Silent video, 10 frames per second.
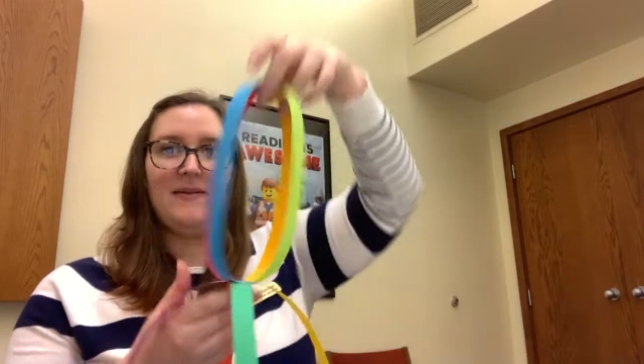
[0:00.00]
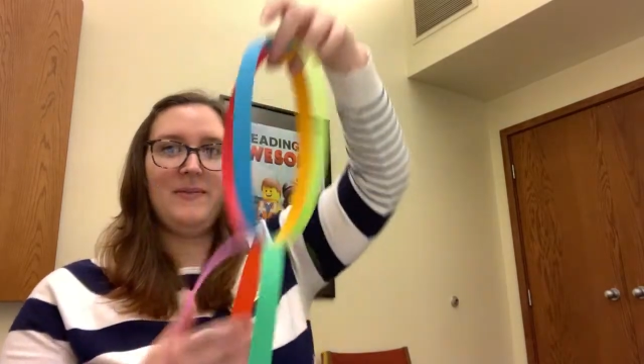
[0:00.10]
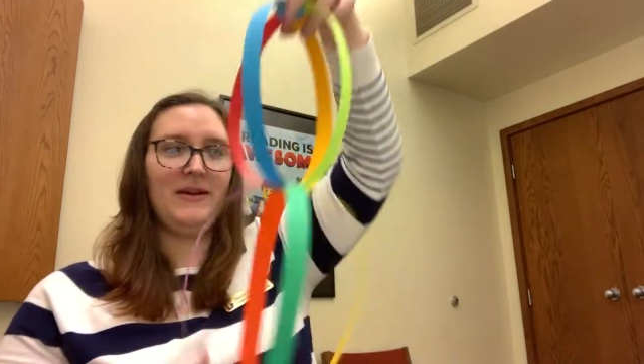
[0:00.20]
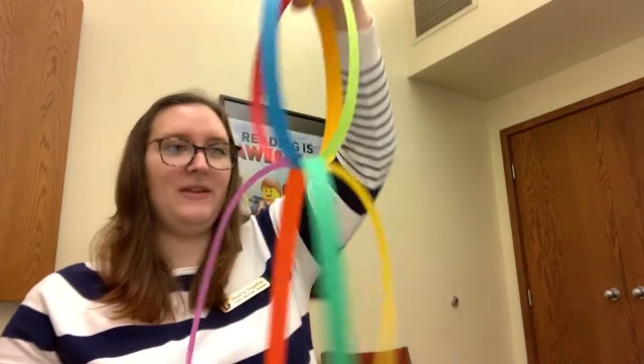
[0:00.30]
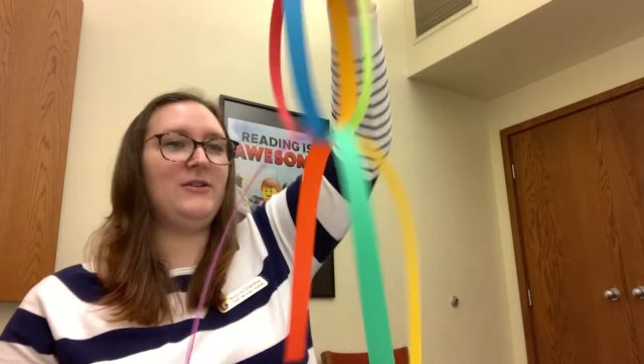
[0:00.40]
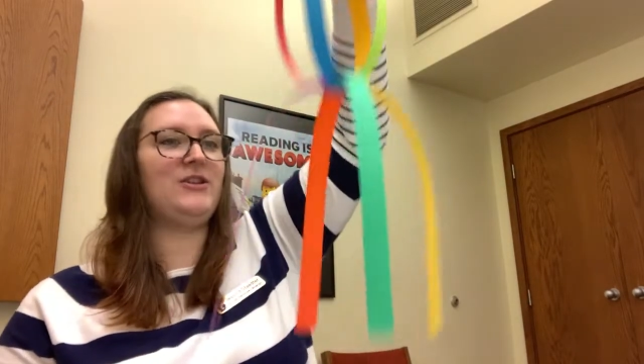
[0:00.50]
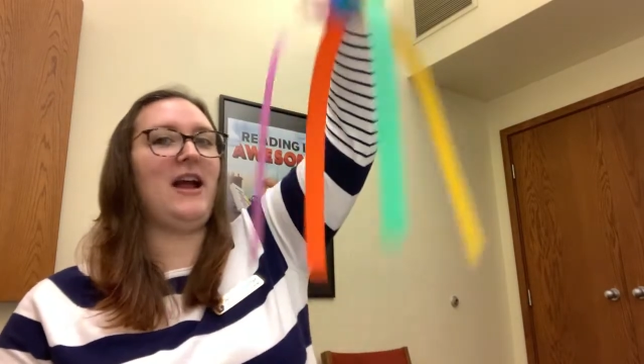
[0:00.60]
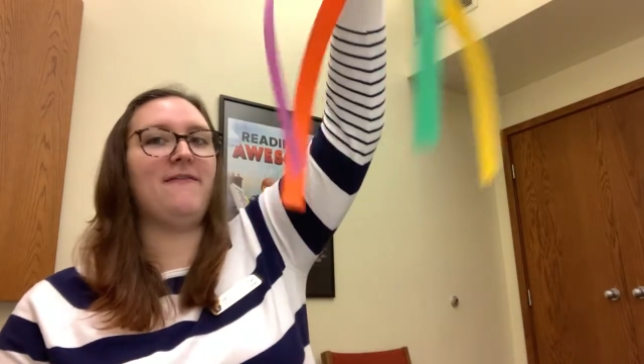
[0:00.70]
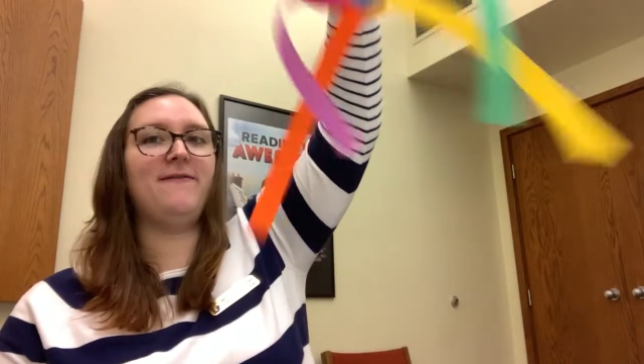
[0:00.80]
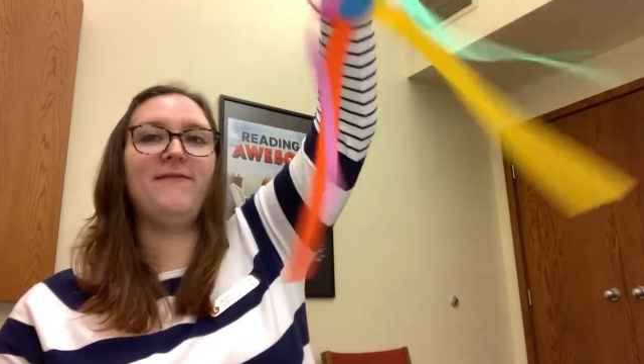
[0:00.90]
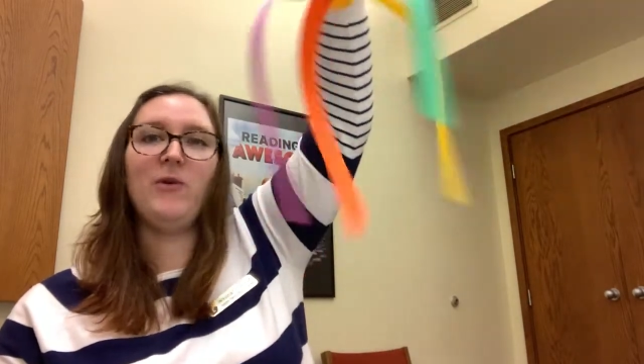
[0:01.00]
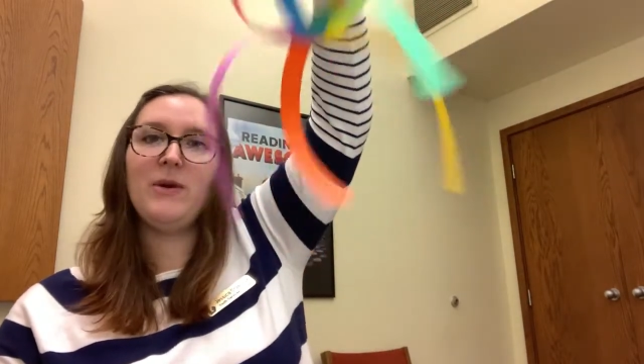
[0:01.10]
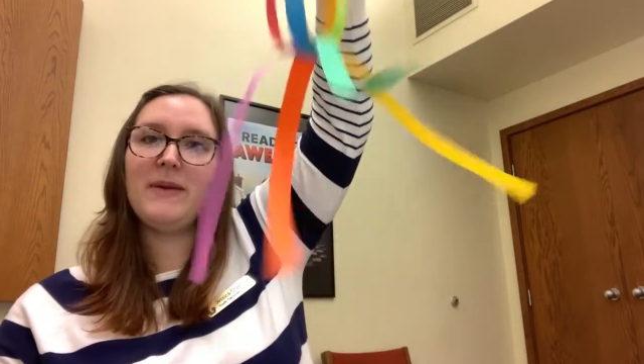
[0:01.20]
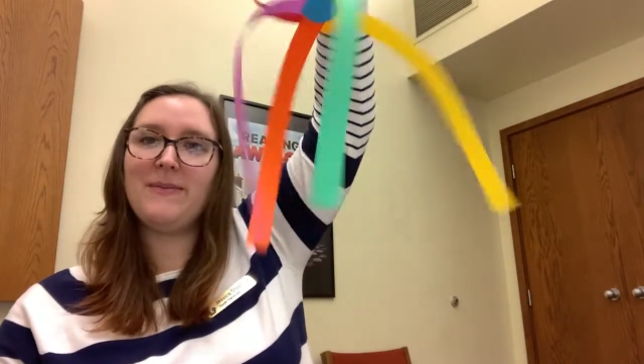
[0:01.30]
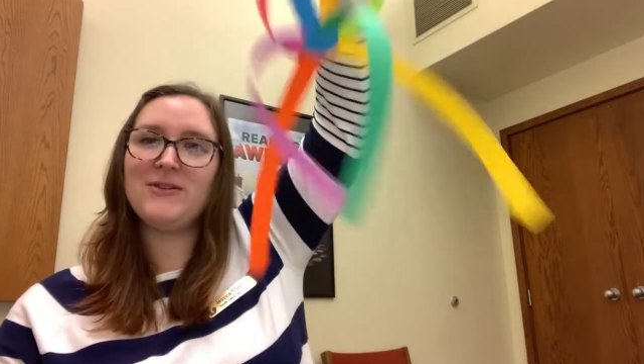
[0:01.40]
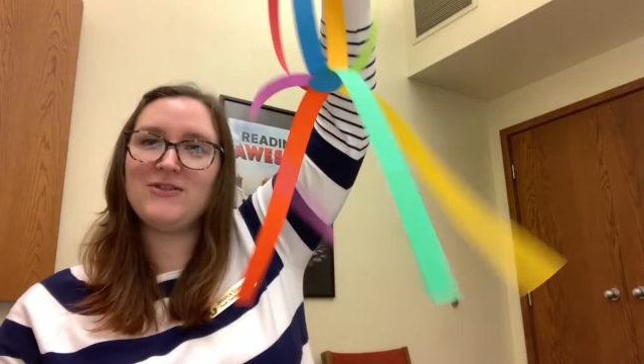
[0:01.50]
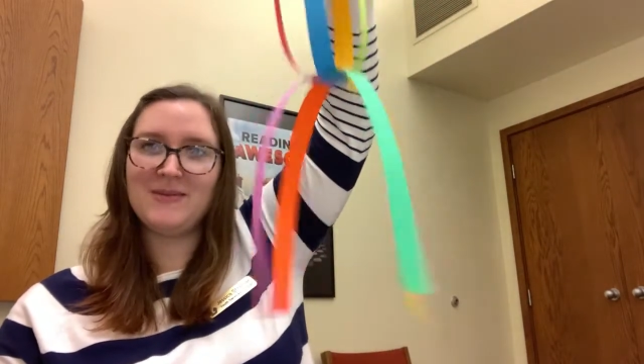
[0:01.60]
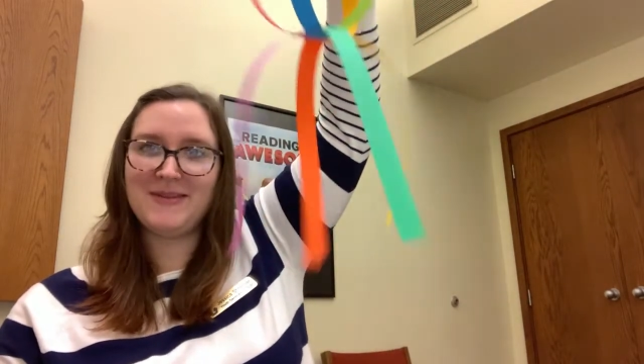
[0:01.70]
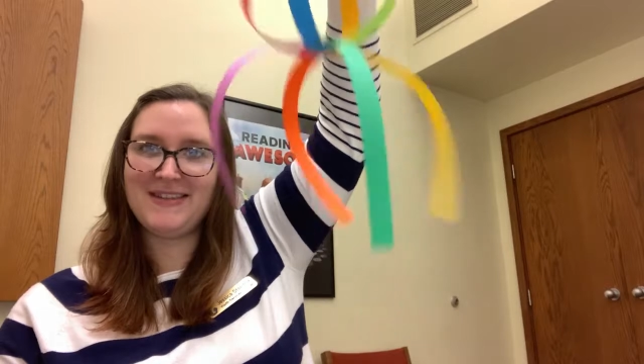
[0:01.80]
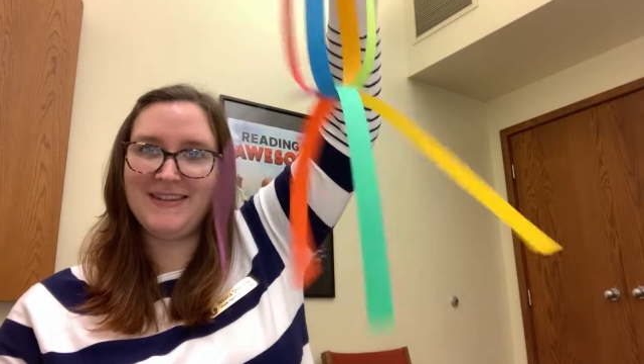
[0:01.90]
But you should have 4 paper
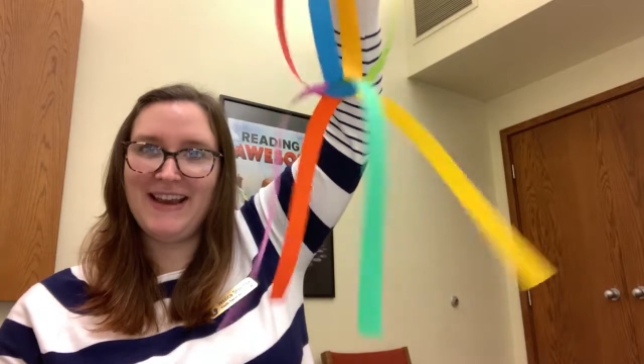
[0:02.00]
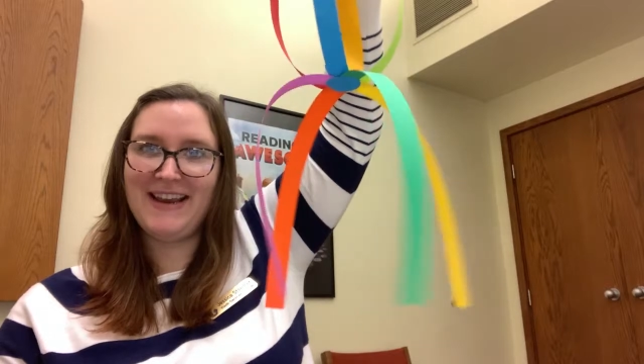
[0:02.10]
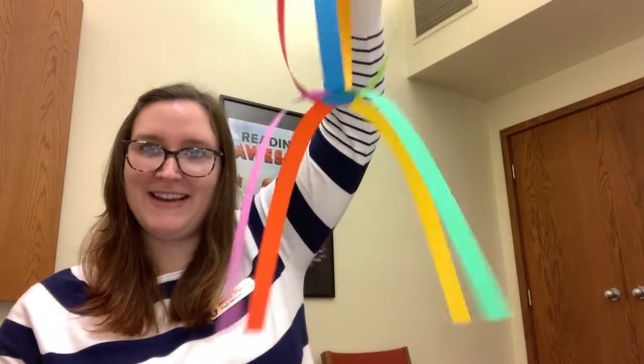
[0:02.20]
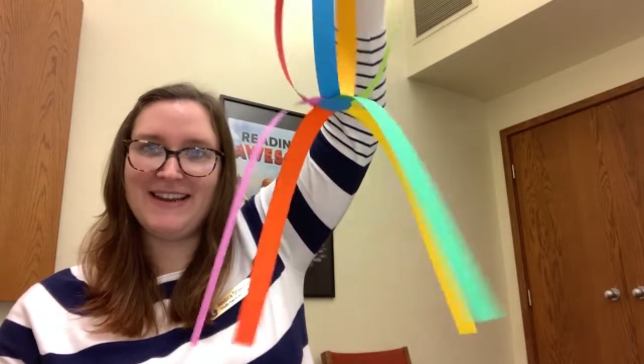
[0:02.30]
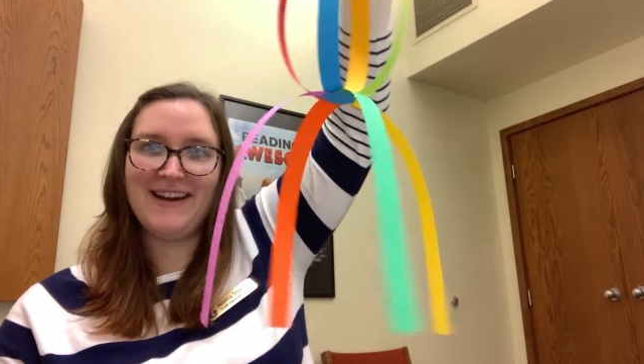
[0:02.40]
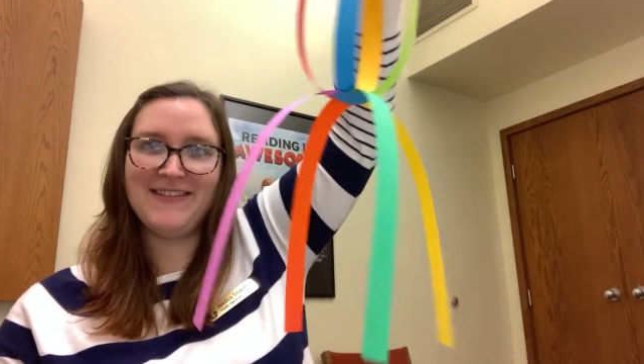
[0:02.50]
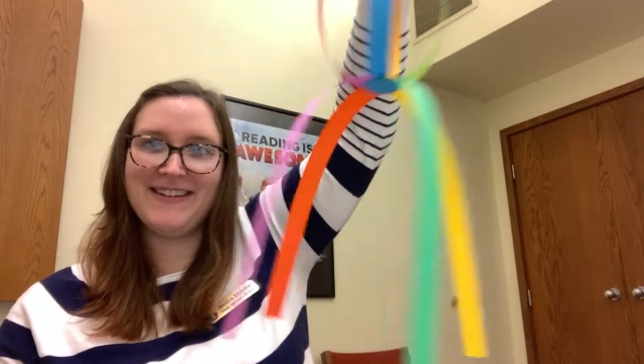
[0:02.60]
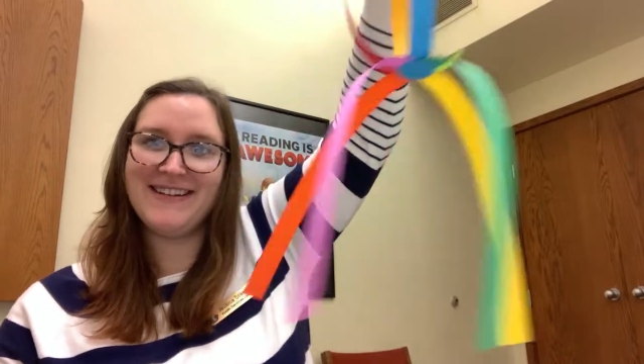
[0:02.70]
strips still hanging down.